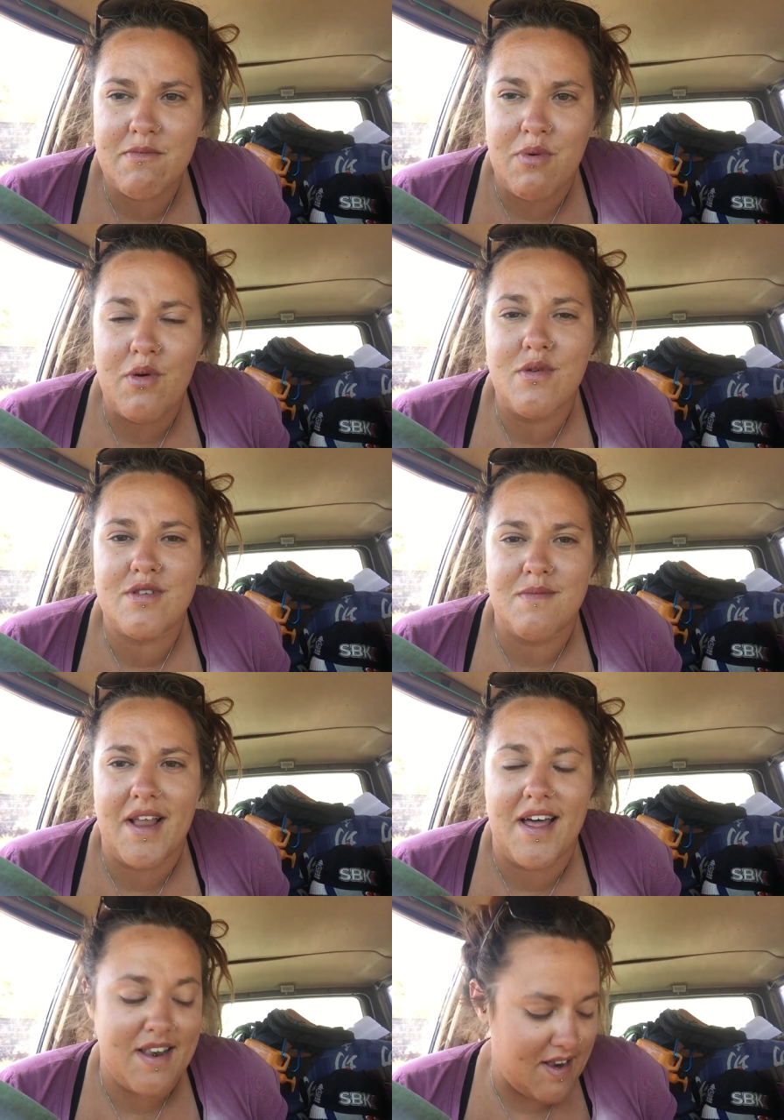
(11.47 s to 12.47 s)
bought some
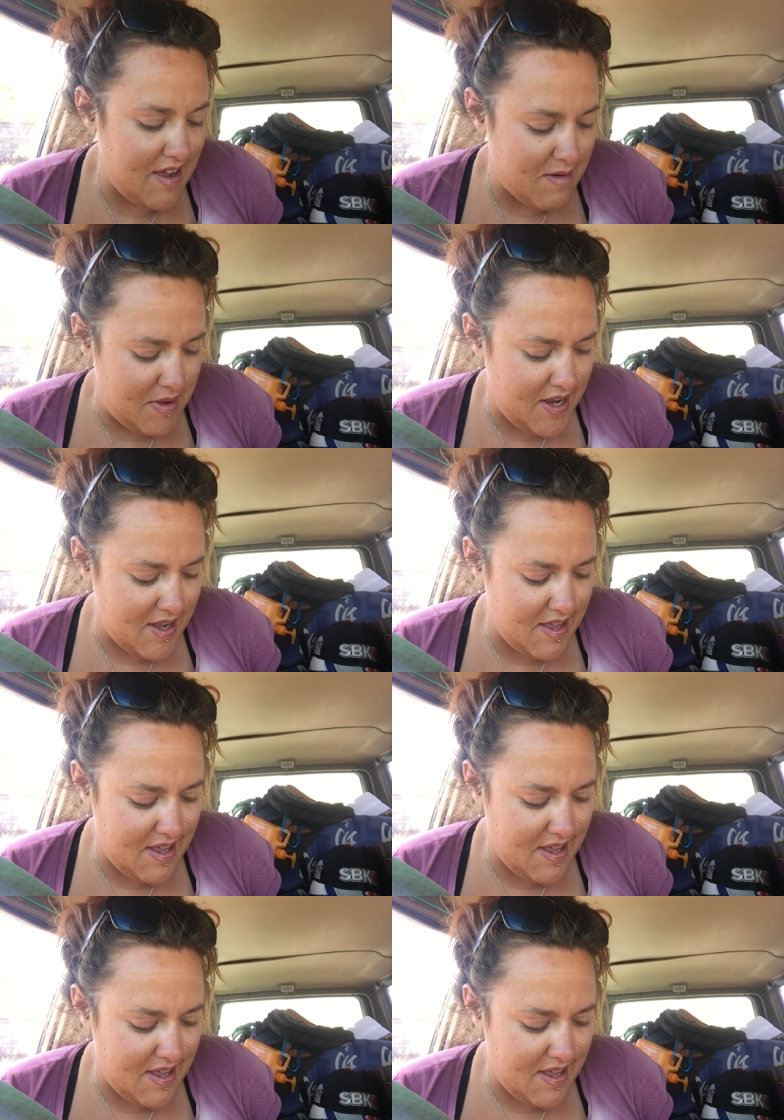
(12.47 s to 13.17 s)
land and made it